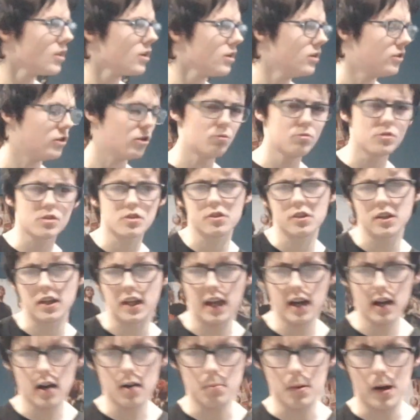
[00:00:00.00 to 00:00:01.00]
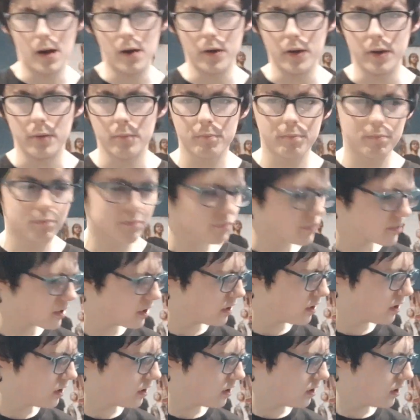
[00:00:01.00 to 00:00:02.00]
No one's going to care about it,
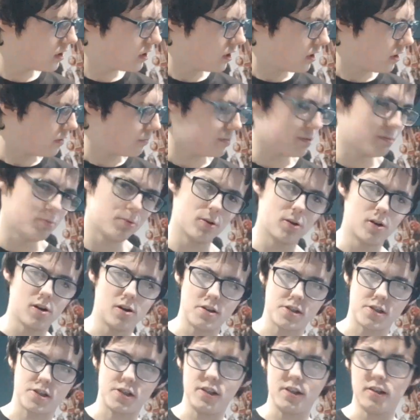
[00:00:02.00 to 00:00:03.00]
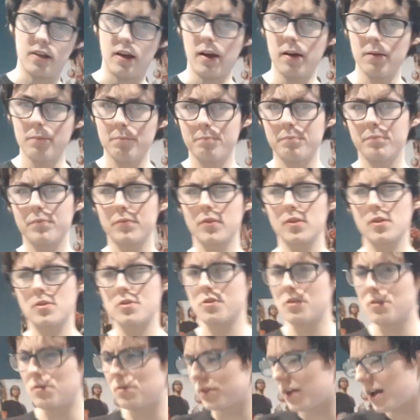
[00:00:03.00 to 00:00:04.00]
and people can't see that.
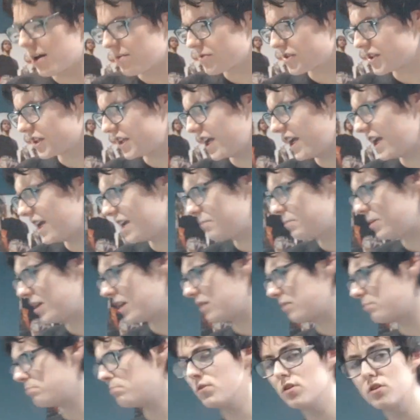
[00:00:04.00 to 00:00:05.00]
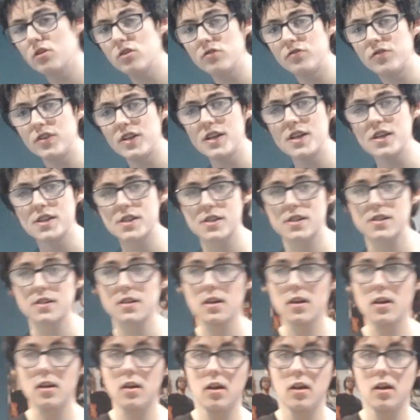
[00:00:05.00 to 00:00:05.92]
So that was gaming. Movies.